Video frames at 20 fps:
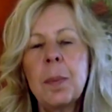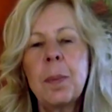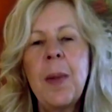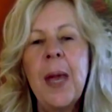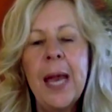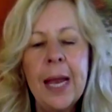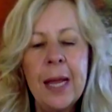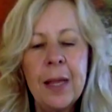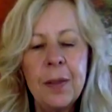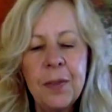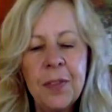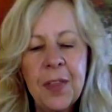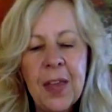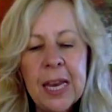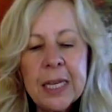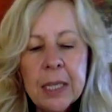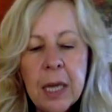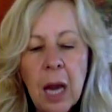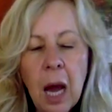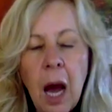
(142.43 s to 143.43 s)
And
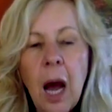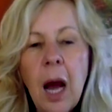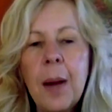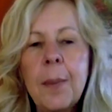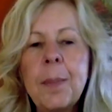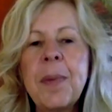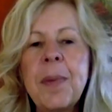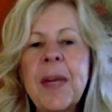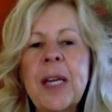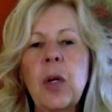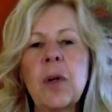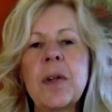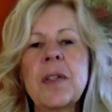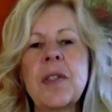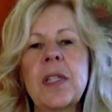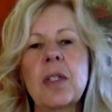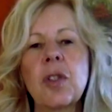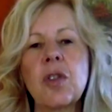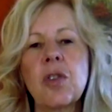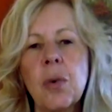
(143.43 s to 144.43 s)
they come
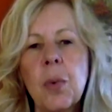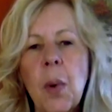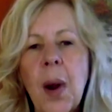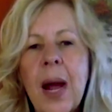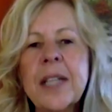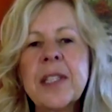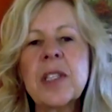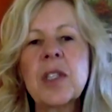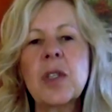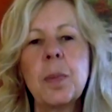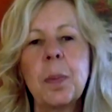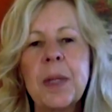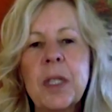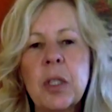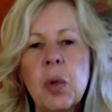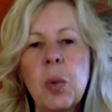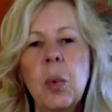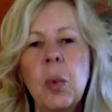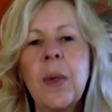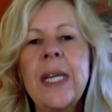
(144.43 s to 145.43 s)
because the trust
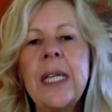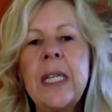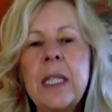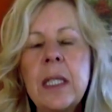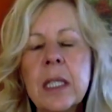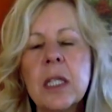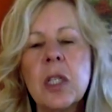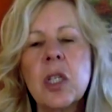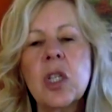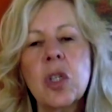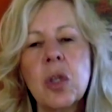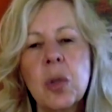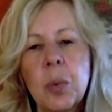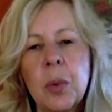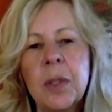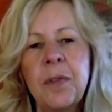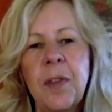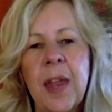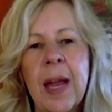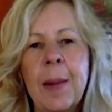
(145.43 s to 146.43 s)
between the two
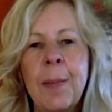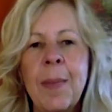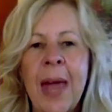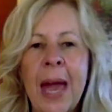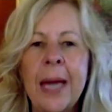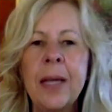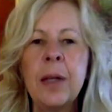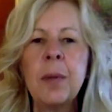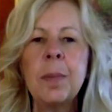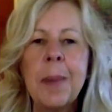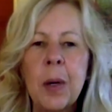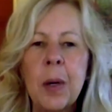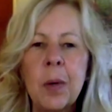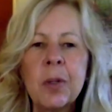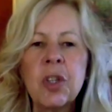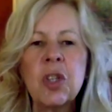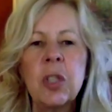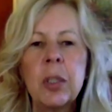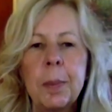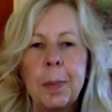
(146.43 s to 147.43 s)
of them, that
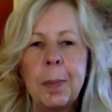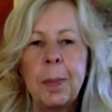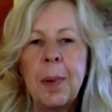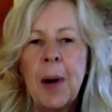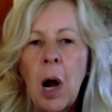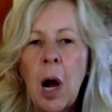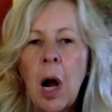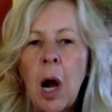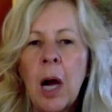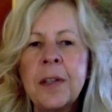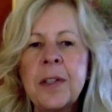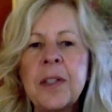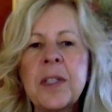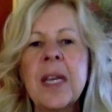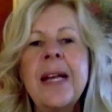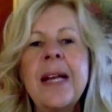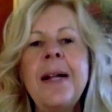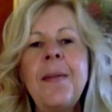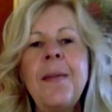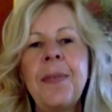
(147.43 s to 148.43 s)
emotional bond
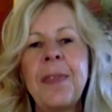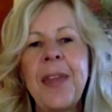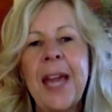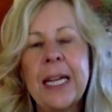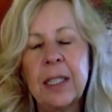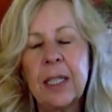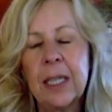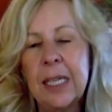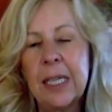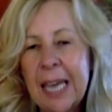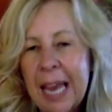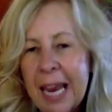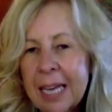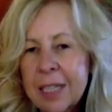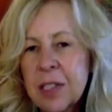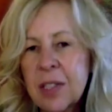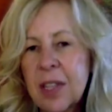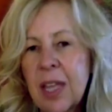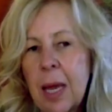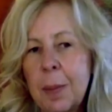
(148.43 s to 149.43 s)
that
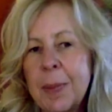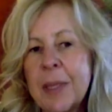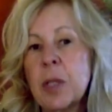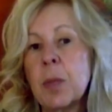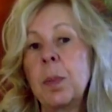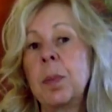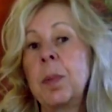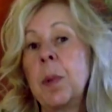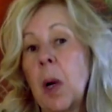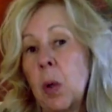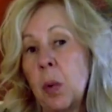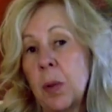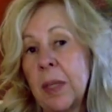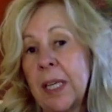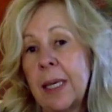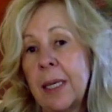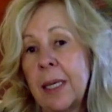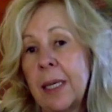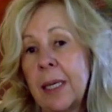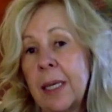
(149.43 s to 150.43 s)
connects them, is
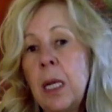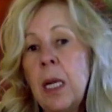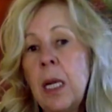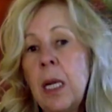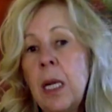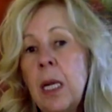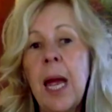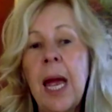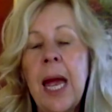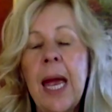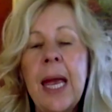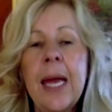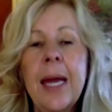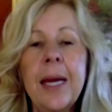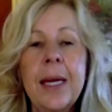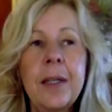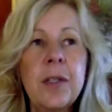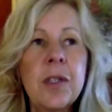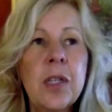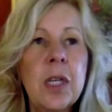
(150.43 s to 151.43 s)
broken.
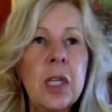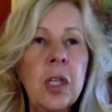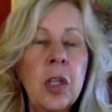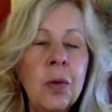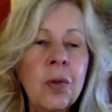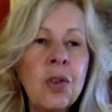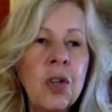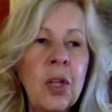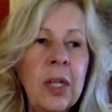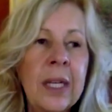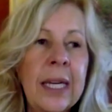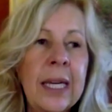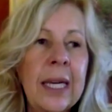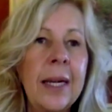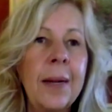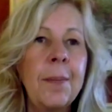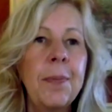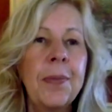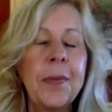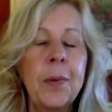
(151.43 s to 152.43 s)
And
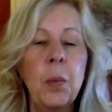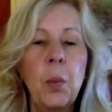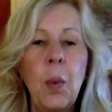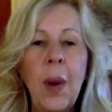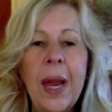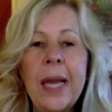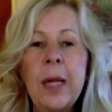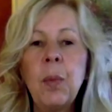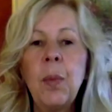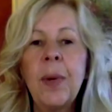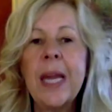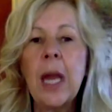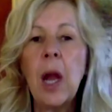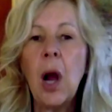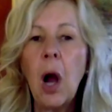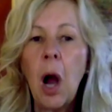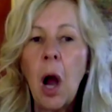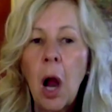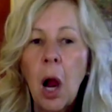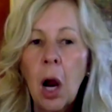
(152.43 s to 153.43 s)
usually the way we
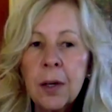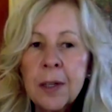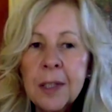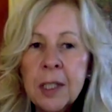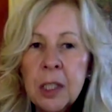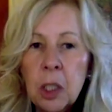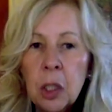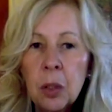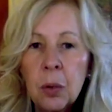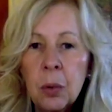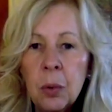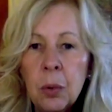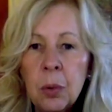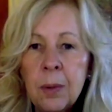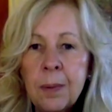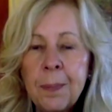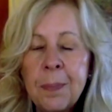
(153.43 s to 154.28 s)
argue